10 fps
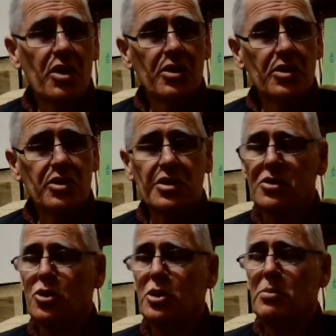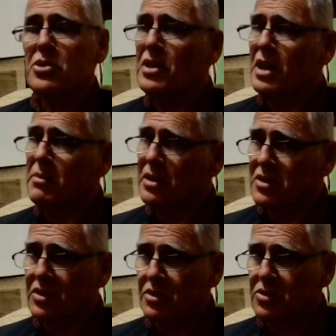The juniper is there, but it's
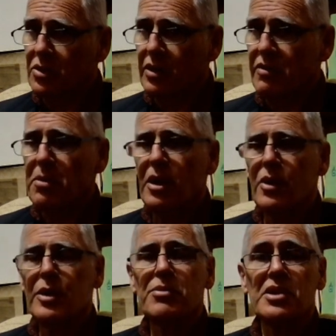not too overpowering.